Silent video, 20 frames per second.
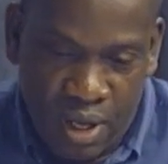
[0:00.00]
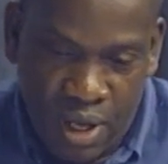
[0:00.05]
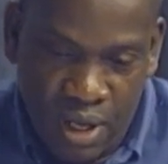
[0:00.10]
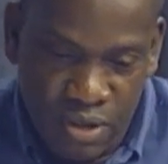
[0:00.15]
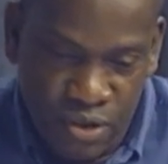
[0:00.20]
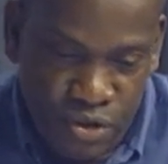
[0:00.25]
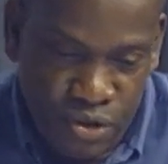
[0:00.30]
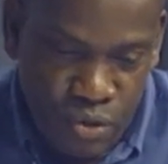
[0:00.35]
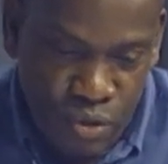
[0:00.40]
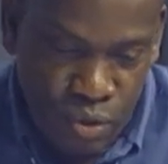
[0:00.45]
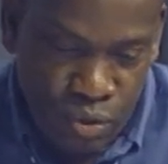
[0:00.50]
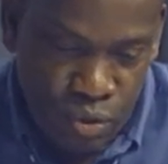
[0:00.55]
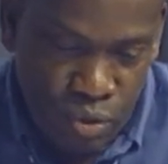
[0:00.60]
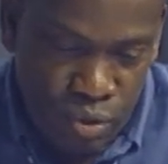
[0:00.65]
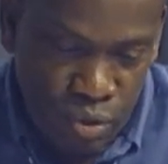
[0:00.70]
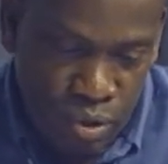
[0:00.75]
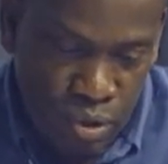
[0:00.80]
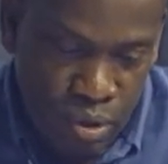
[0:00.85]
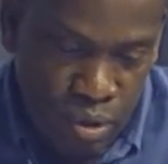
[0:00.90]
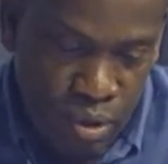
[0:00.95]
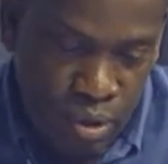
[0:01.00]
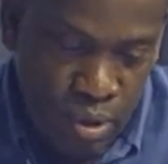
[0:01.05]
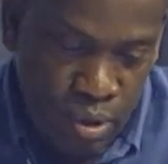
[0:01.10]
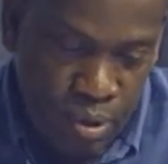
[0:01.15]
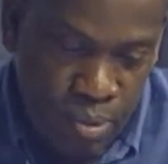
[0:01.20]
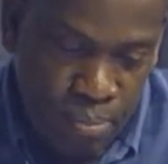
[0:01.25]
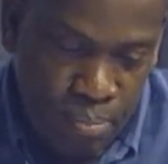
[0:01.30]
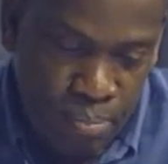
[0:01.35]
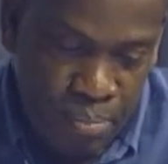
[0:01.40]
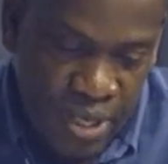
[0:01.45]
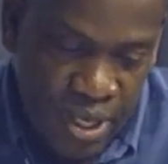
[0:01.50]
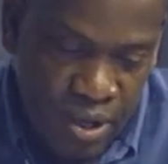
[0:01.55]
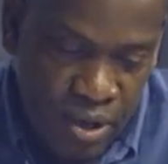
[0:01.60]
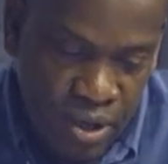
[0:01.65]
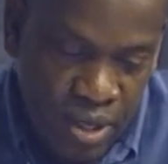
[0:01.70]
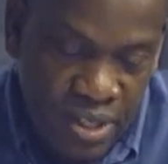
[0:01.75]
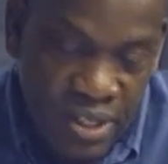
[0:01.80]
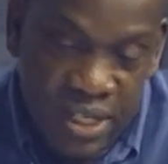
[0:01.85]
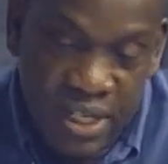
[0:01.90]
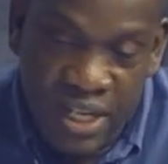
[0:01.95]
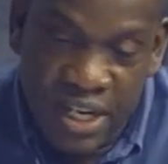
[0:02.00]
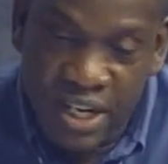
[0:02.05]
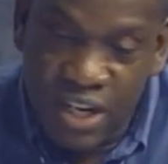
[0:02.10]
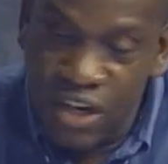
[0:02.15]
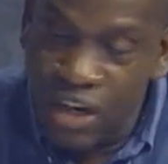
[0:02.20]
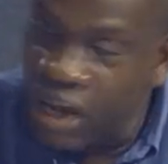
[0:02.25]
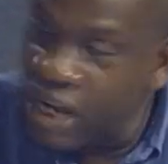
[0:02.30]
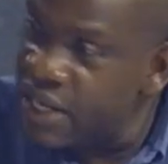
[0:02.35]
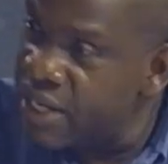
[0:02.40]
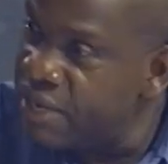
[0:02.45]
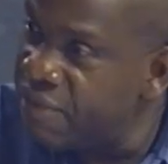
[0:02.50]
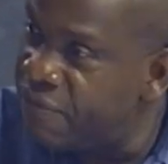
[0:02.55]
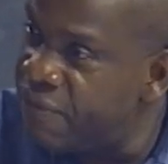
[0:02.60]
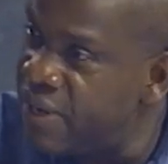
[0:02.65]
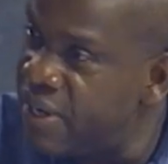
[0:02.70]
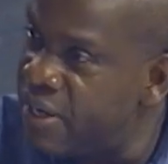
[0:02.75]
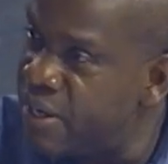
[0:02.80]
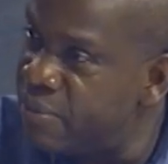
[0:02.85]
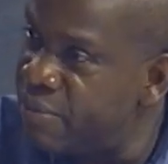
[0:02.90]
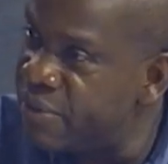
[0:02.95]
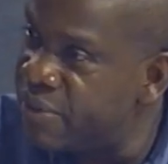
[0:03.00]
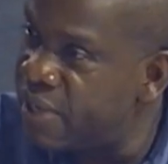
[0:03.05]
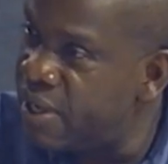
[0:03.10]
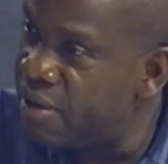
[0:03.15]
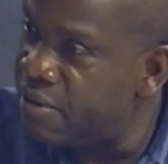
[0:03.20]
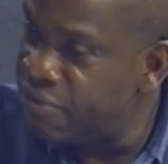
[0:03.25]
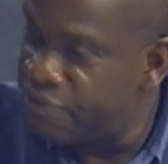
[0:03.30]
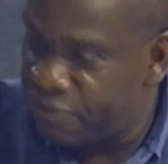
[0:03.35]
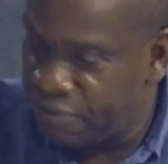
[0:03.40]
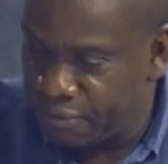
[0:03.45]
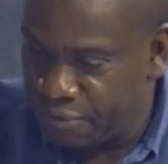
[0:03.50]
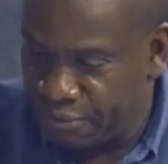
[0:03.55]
And so, because he did not defend himself,